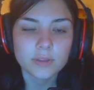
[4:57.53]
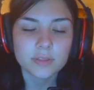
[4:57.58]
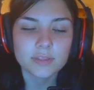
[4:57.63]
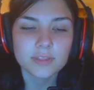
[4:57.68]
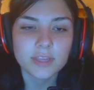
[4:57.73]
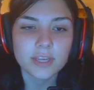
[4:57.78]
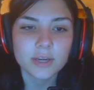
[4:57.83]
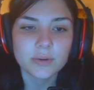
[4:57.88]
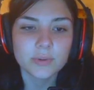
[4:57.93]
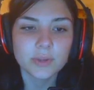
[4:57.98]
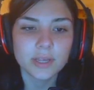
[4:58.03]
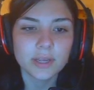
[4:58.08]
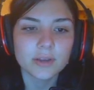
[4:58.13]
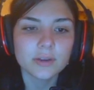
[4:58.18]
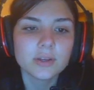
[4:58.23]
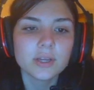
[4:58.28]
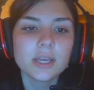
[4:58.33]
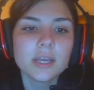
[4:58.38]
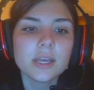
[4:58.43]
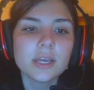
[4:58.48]
There we go.
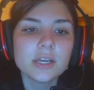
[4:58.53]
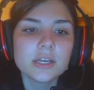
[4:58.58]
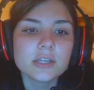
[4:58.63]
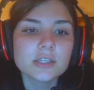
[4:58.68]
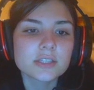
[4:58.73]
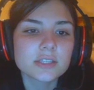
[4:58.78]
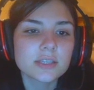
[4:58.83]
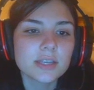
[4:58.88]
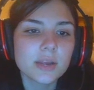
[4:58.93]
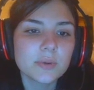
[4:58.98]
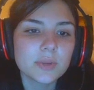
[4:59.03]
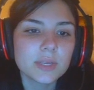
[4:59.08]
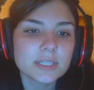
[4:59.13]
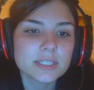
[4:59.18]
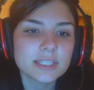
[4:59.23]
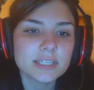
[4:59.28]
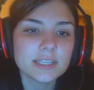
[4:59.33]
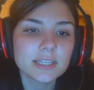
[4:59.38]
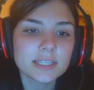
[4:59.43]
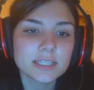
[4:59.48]
So now we can
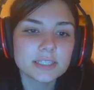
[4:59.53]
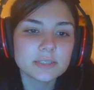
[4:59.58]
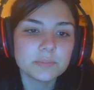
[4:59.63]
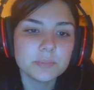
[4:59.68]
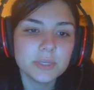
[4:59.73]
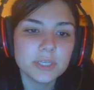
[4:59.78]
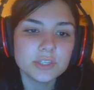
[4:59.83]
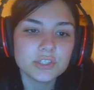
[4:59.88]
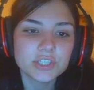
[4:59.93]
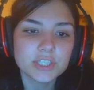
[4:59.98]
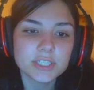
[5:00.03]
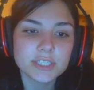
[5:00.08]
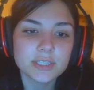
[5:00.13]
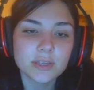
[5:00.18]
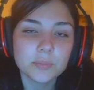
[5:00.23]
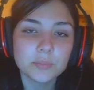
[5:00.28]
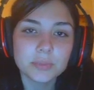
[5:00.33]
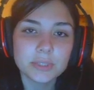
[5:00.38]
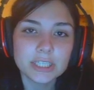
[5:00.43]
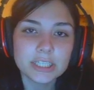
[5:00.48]
see that this beach is
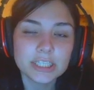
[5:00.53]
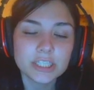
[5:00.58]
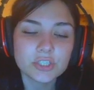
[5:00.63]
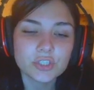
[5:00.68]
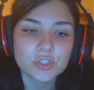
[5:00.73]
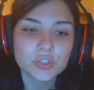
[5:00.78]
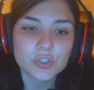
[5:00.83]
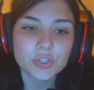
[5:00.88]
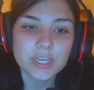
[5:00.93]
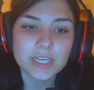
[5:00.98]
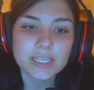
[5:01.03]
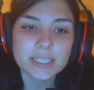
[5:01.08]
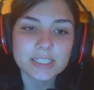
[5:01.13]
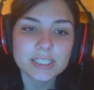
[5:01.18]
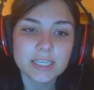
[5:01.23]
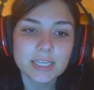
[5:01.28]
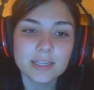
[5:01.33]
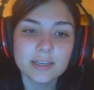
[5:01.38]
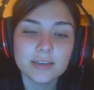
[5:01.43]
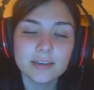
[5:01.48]
completely straight
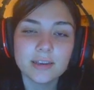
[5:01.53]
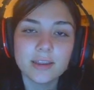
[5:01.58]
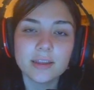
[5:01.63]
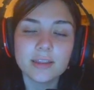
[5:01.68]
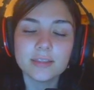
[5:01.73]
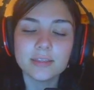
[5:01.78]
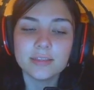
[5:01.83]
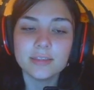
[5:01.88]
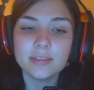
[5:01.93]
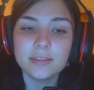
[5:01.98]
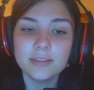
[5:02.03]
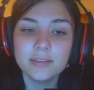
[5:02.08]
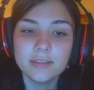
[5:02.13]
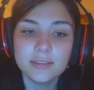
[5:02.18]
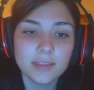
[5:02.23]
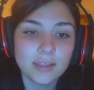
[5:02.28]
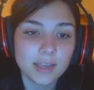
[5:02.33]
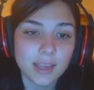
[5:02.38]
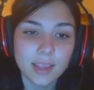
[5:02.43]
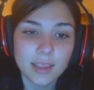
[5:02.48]
and
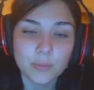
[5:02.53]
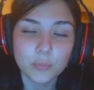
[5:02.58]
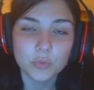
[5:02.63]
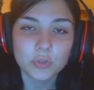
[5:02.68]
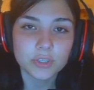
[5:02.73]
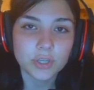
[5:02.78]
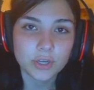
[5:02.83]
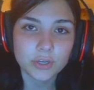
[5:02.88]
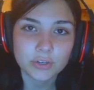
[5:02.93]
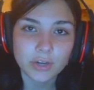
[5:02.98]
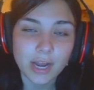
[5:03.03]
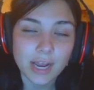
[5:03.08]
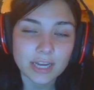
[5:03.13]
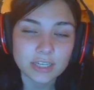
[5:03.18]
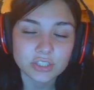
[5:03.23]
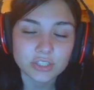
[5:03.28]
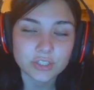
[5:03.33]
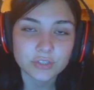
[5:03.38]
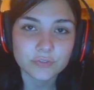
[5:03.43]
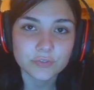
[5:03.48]
the game will not
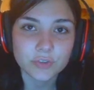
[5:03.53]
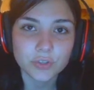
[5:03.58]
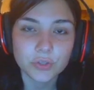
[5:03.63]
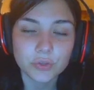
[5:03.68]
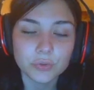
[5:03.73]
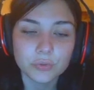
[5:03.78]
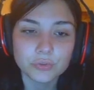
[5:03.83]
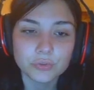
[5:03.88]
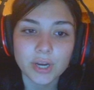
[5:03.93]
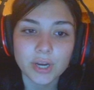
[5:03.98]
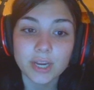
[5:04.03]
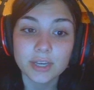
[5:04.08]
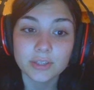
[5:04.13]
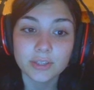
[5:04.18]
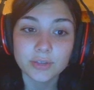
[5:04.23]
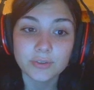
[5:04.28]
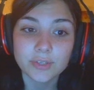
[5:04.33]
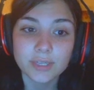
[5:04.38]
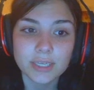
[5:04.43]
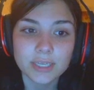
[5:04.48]
crash if you and
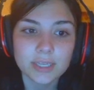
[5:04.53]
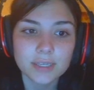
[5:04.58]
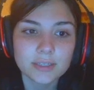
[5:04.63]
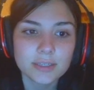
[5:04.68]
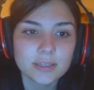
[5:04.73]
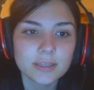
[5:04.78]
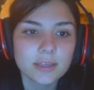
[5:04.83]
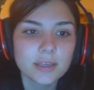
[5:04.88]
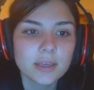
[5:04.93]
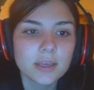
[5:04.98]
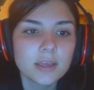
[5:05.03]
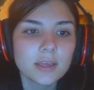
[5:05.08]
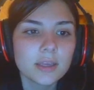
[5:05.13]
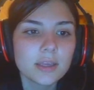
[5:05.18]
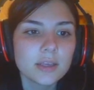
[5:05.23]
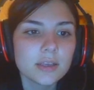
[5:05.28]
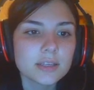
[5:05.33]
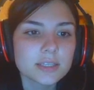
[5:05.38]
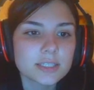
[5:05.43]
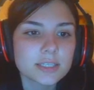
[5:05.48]
load it in.
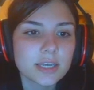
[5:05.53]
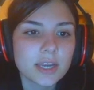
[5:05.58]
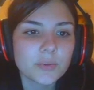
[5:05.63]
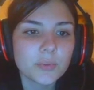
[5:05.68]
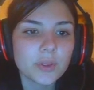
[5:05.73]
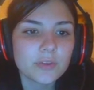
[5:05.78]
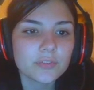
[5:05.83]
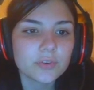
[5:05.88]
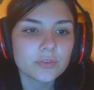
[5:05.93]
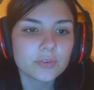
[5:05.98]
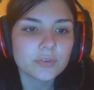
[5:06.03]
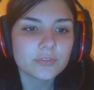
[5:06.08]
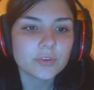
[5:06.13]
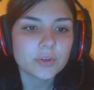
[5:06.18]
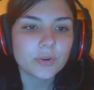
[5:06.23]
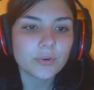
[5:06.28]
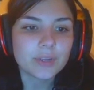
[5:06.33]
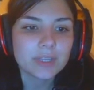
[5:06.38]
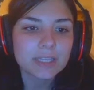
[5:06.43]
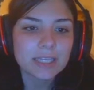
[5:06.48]
So now we have a river
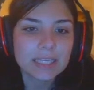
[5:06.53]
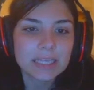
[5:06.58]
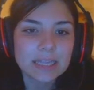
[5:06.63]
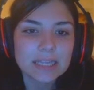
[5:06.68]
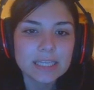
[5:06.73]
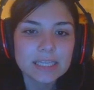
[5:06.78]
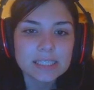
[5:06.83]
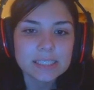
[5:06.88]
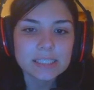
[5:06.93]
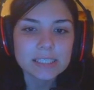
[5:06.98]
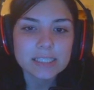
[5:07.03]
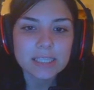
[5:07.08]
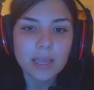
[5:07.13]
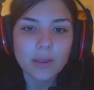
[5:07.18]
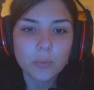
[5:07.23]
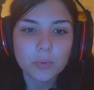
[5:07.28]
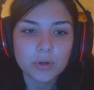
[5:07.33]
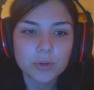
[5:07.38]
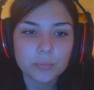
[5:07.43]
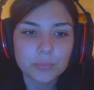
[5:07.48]
going like this. I
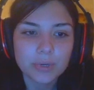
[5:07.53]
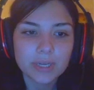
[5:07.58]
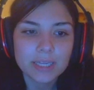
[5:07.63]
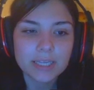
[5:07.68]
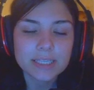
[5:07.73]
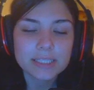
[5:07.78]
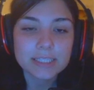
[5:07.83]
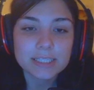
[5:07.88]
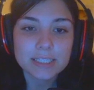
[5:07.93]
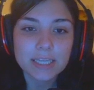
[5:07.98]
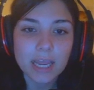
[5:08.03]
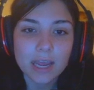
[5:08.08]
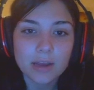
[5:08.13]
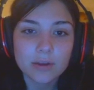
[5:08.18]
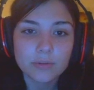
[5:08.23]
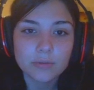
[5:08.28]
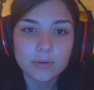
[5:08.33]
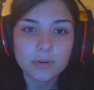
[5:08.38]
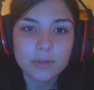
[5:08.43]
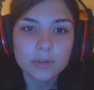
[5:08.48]
want to bring it
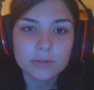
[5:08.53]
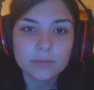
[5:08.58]
down.